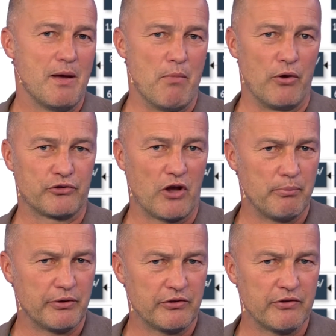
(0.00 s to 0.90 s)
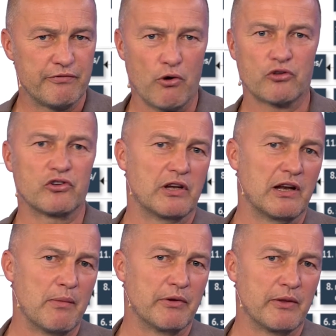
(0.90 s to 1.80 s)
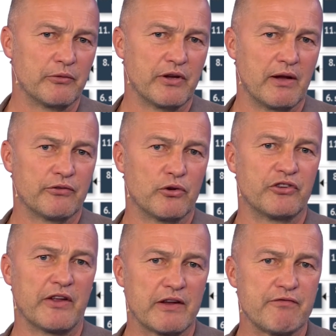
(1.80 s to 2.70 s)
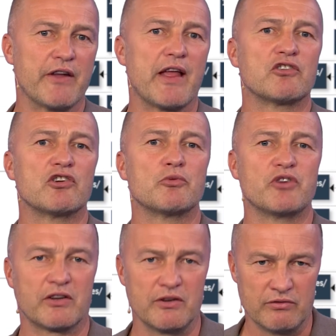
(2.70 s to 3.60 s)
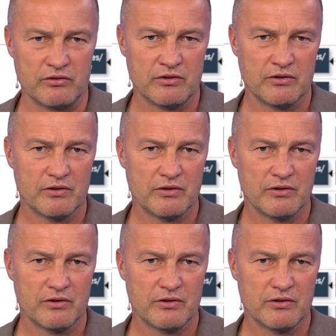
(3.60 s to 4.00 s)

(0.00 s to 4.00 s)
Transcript: Most companies unfortunately limit themselves to setting financial objectives.